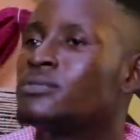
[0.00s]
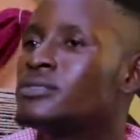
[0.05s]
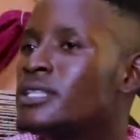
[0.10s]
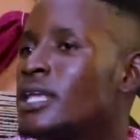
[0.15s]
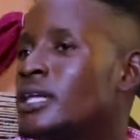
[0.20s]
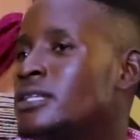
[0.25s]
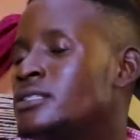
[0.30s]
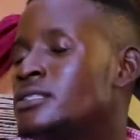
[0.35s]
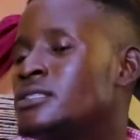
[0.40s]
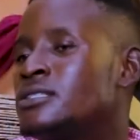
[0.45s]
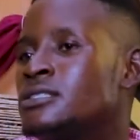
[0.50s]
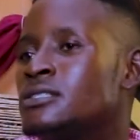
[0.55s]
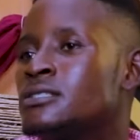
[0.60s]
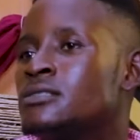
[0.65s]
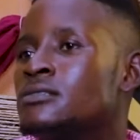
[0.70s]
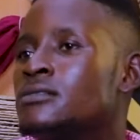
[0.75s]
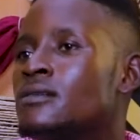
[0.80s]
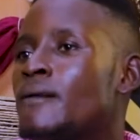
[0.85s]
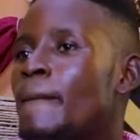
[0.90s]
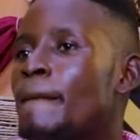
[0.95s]
start
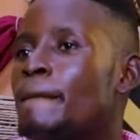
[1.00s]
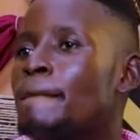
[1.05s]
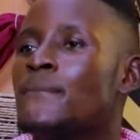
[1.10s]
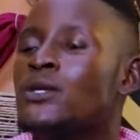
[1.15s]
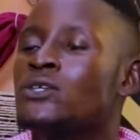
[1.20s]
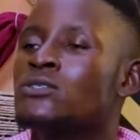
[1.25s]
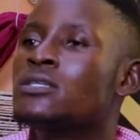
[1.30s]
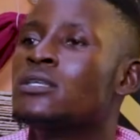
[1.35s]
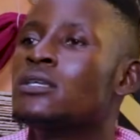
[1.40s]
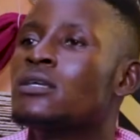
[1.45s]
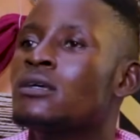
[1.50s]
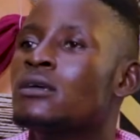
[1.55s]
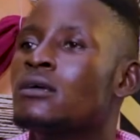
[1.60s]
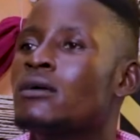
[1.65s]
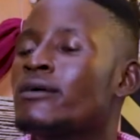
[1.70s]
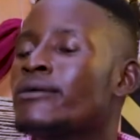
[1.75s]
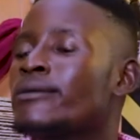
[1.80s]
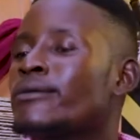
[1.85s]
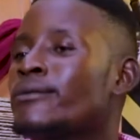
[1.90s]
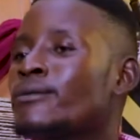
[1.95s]
teaching music
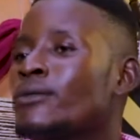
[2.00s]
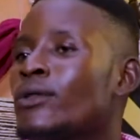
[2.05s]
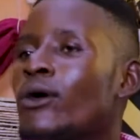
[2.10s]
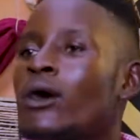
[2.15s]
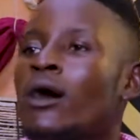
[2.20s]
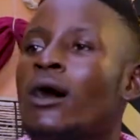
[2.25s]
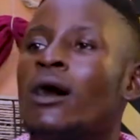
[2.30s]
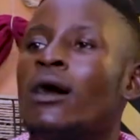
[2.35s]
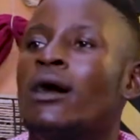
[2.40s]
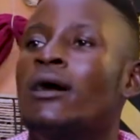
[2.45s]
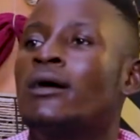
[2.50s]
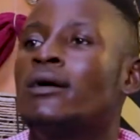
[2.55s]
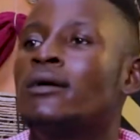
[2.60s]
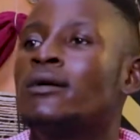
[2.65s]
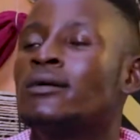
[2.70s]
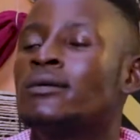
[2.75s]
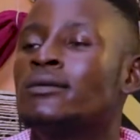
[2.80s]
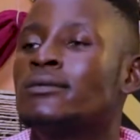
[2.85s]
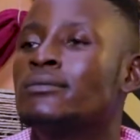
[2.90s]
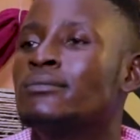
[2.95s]

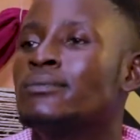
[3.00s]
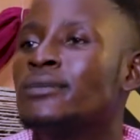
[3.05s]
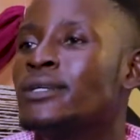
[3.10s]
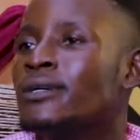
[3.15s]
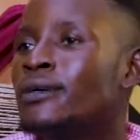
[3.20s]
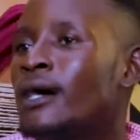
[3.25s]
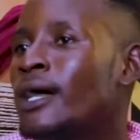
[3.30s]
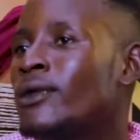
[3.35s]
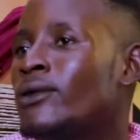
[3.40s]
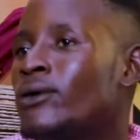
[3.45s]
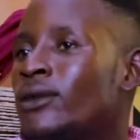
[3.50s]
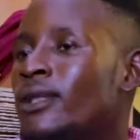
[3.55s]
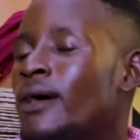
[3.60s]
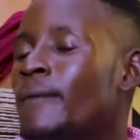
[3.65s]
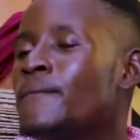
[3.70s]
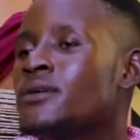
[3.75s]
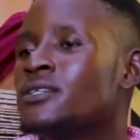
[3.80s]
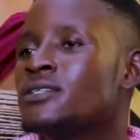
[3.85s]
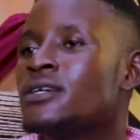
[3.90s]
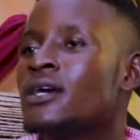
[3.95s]
and other
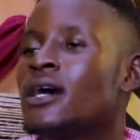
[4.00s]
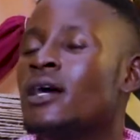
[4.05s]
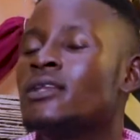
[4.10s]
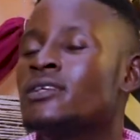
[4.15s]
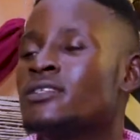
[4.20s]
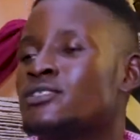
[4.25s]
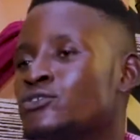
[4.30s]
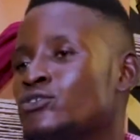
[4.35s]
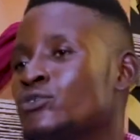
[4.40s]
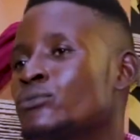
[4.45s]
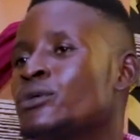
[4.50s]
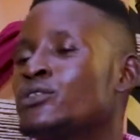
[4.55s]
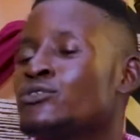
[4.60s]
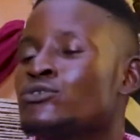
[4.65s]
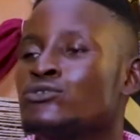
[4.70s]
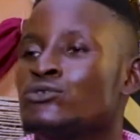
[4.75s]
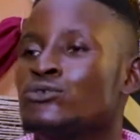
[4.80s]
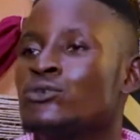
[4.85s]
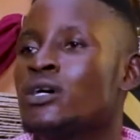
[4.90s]
musical instruments too